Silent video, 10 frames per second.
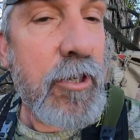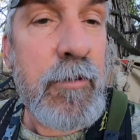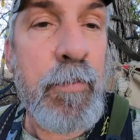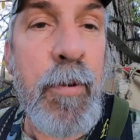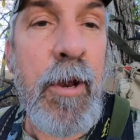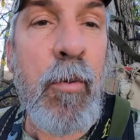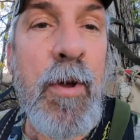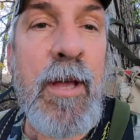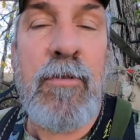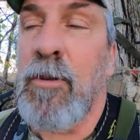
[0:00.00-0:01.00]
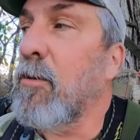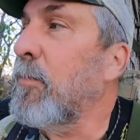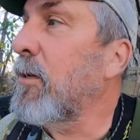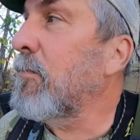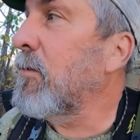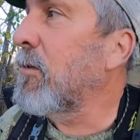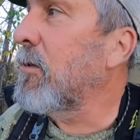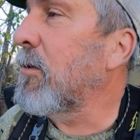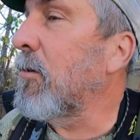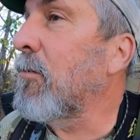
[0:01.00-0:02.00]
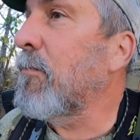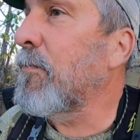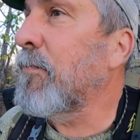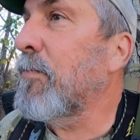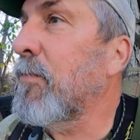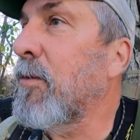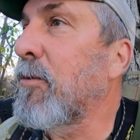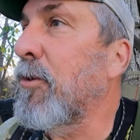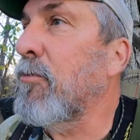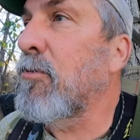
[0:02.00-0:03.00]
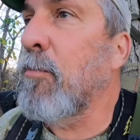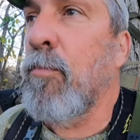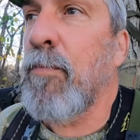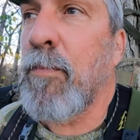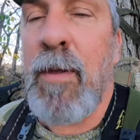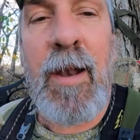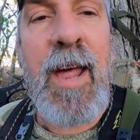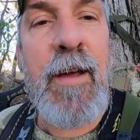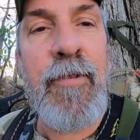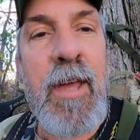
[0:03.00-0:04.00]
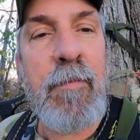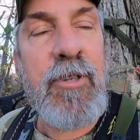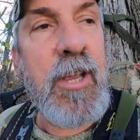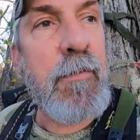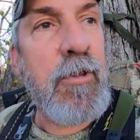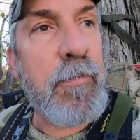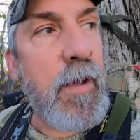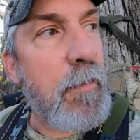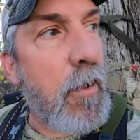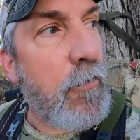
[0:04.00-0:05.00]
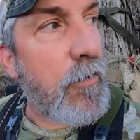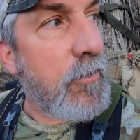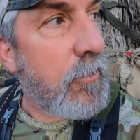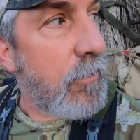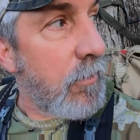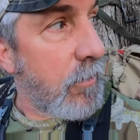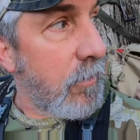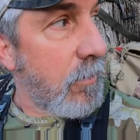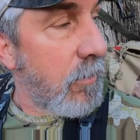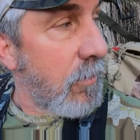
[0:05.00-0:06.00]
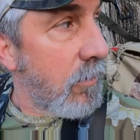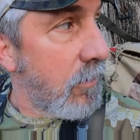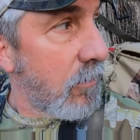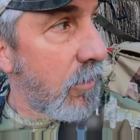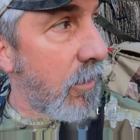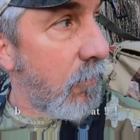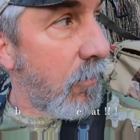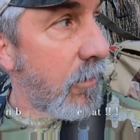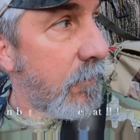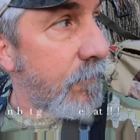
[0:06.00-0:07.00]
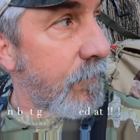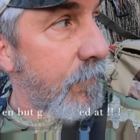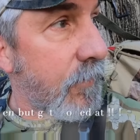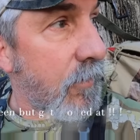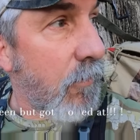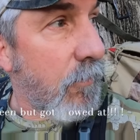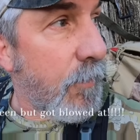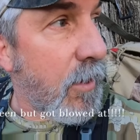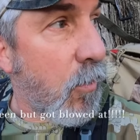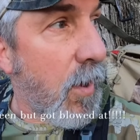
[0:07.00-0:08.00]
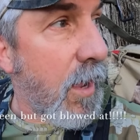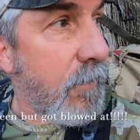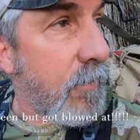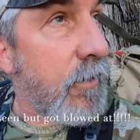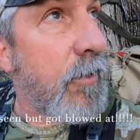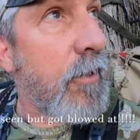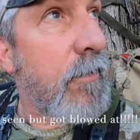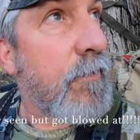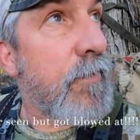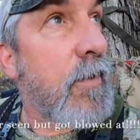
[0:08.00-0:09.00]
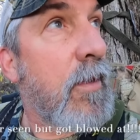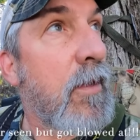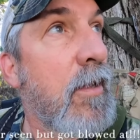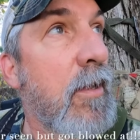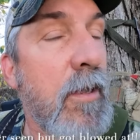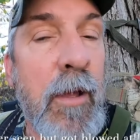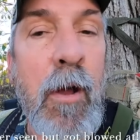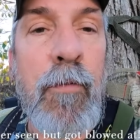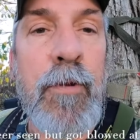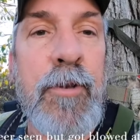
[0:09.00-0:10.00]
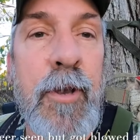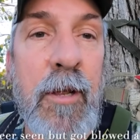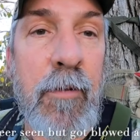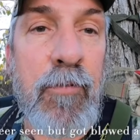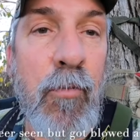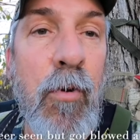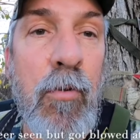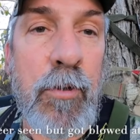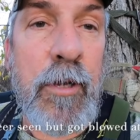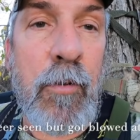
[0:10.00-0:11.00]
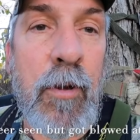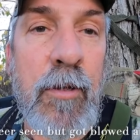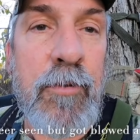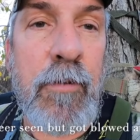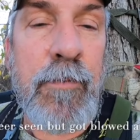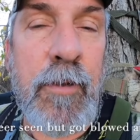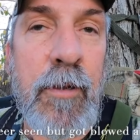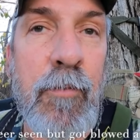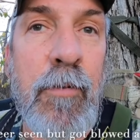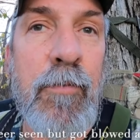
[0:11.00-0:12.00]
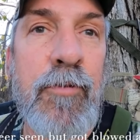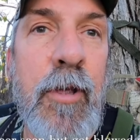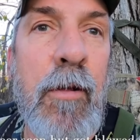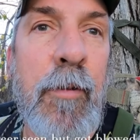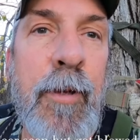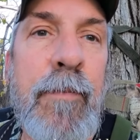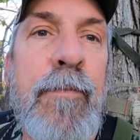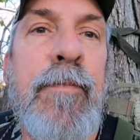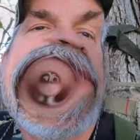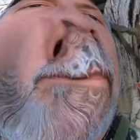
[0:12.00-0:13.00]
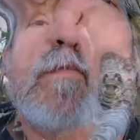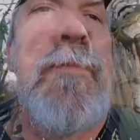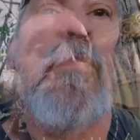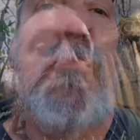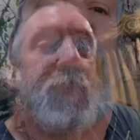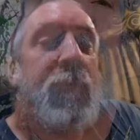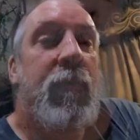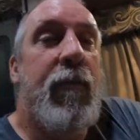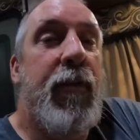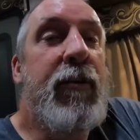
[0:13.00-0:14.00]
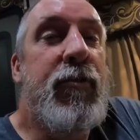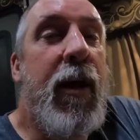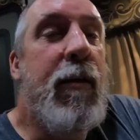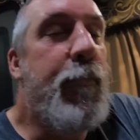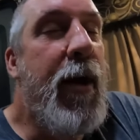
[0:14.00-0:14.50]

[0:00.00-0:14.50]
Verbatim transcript: spread our wings a little bit, you know, do some lifetime achievements maybe hopefully. So, so anyway, I'm gonna be quiet and uh, hopefully this daggone squirrel will get quiet. So anyway, we'll see y'all in a bit. They say it